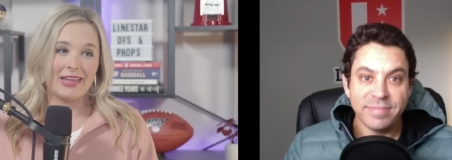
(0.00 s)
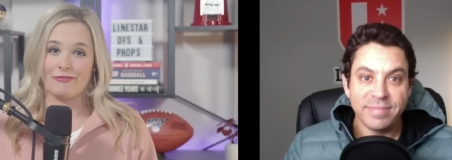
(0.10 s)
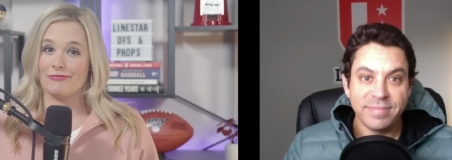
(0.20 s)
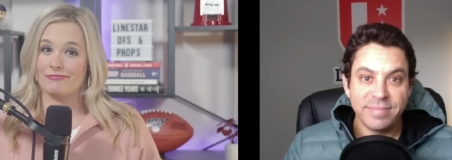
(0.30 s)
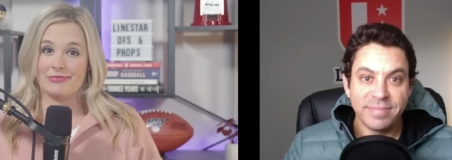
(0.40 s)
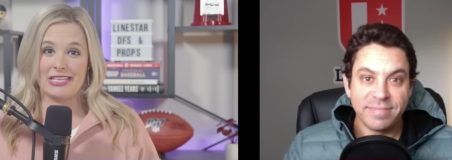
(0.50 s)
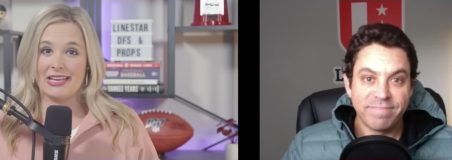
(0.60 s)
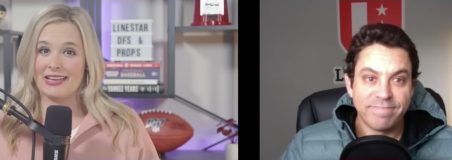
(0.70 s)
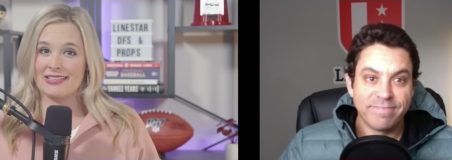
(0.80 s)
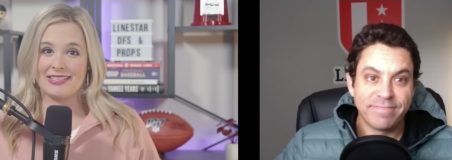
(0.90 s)
Speaker 1: If Tee
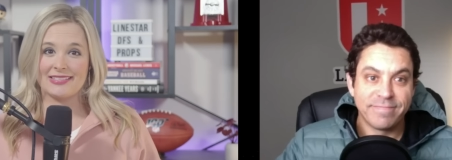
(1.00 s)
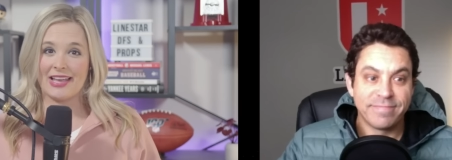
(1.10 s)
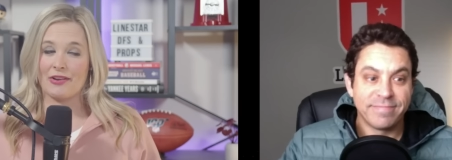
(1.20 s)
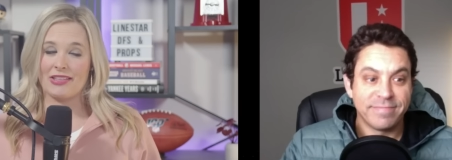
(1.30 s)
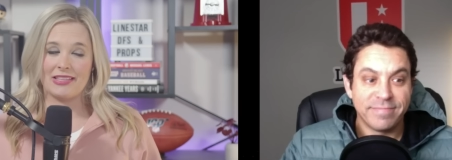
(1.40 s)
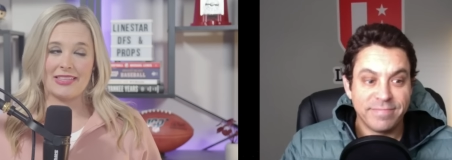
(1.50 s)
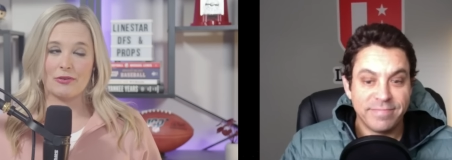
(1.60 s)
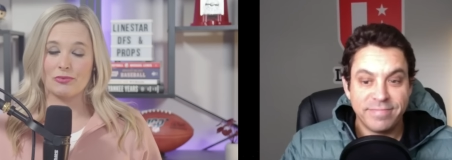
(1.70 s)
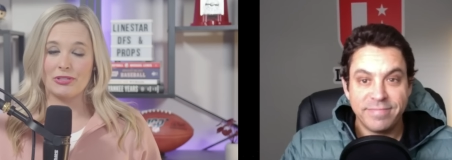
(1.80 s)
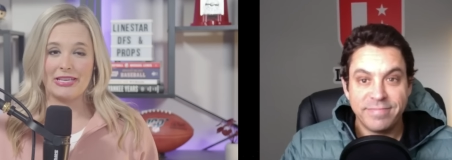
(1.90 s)
Higgins is out, I think that
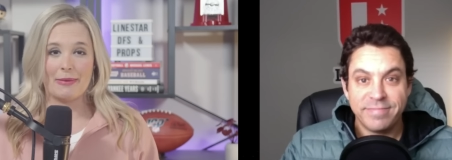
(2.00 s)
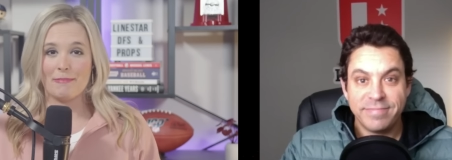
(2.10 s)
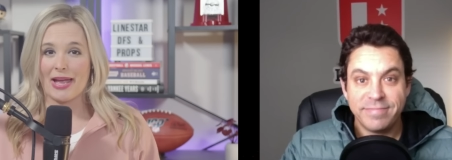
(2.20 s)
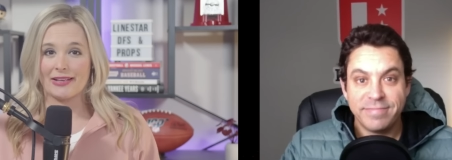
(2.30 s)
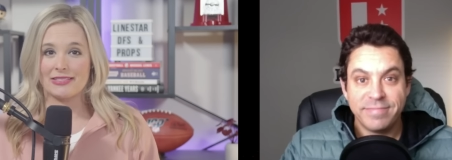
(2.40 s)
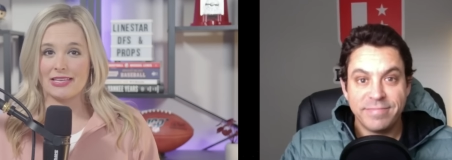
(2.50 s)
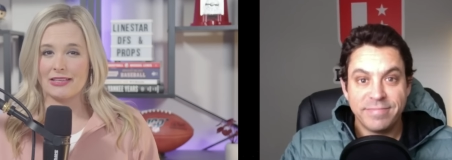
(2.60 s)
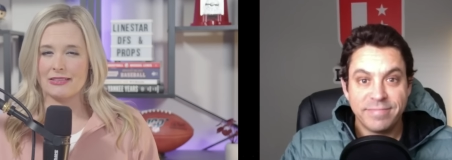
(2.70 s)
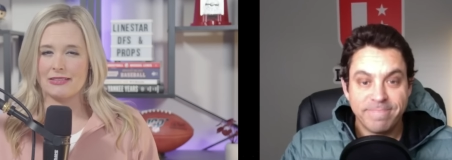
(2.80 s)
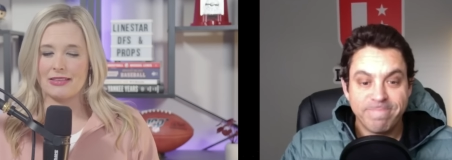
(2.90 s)
really impacts
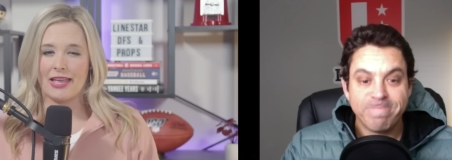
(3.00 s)
things.